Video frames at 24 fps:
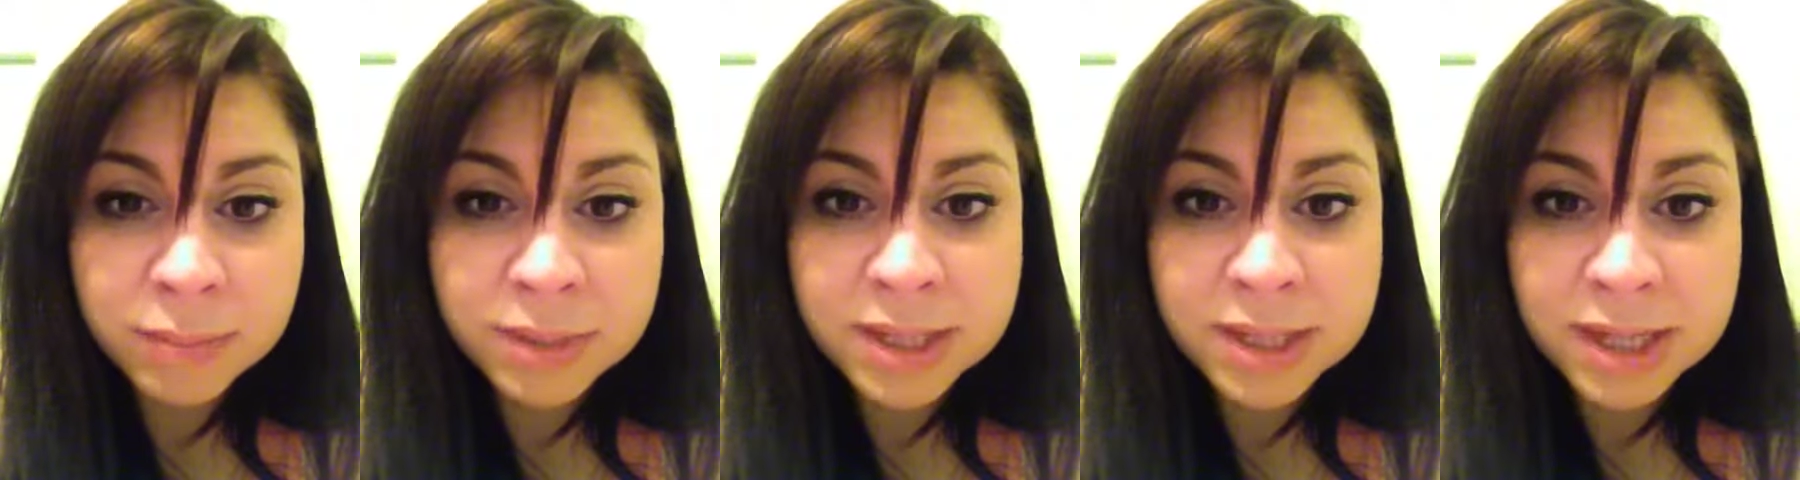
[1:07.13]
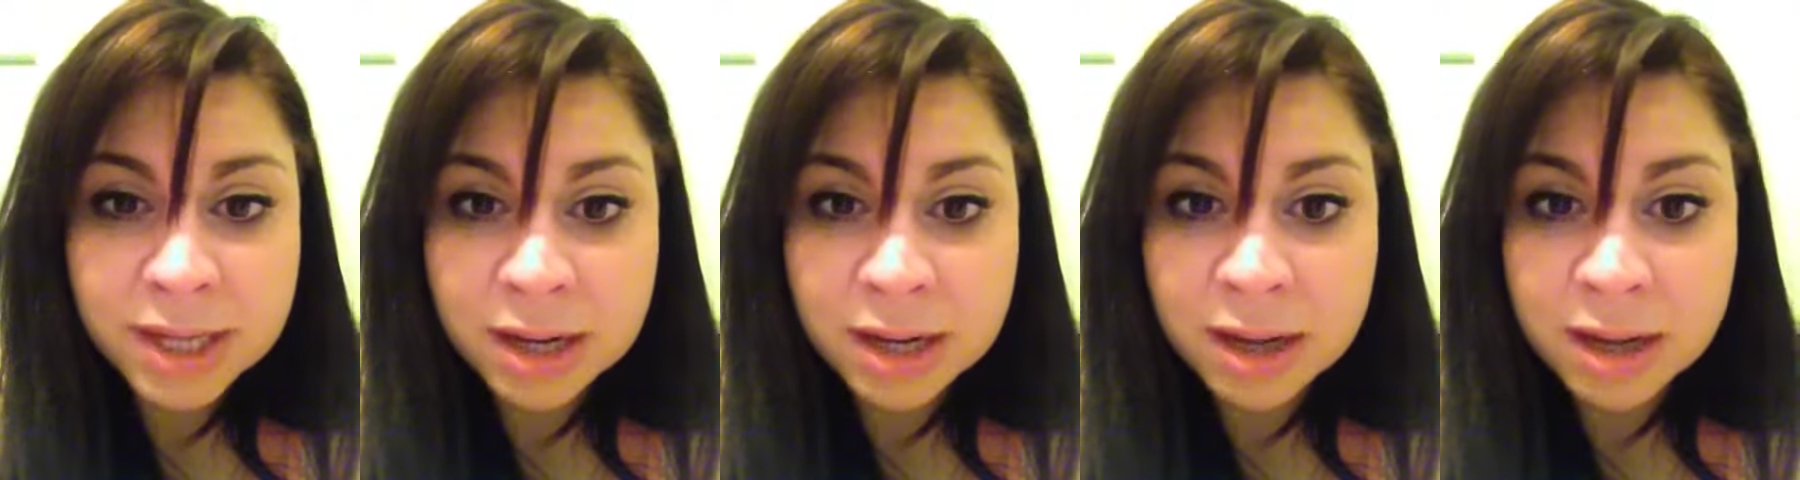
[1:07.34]

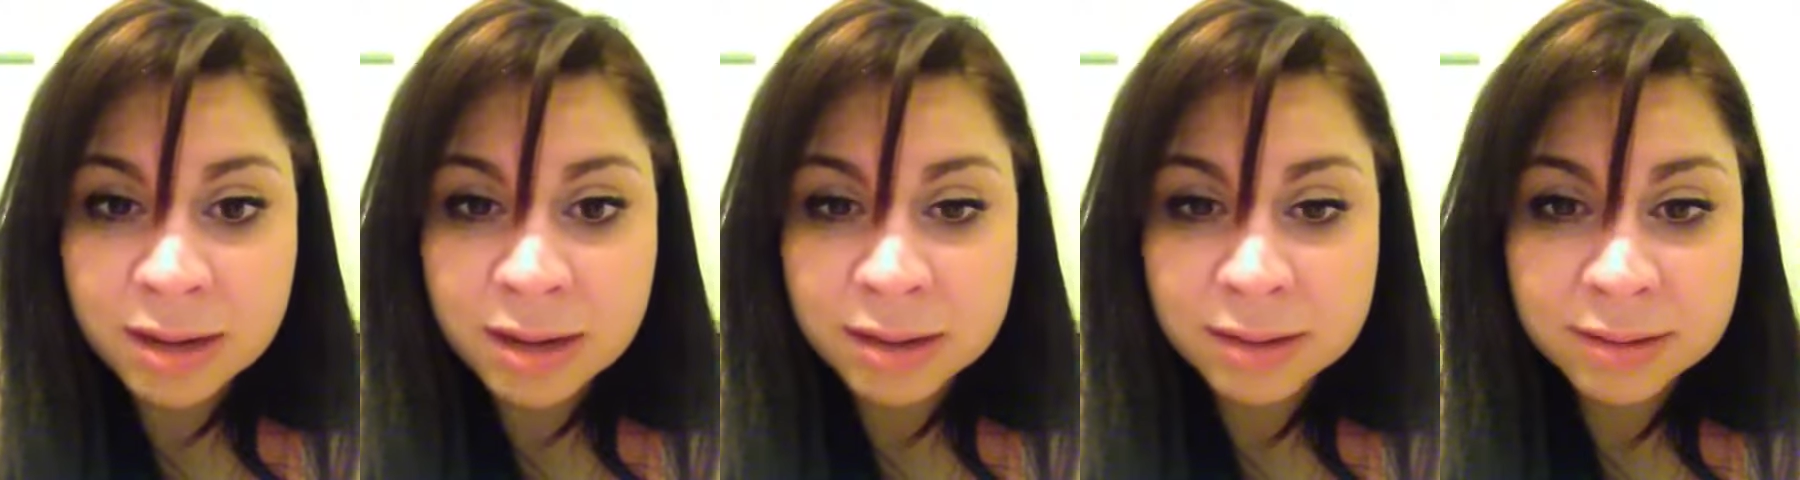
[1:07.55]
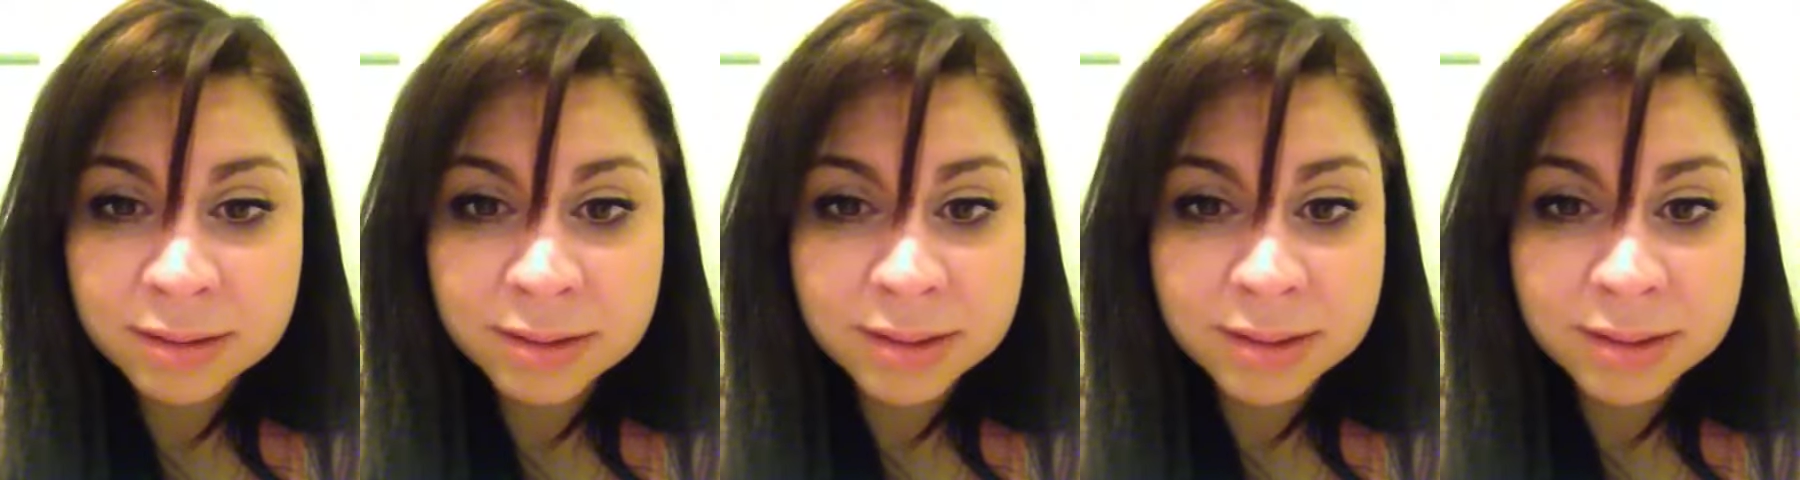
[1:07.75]
dinner,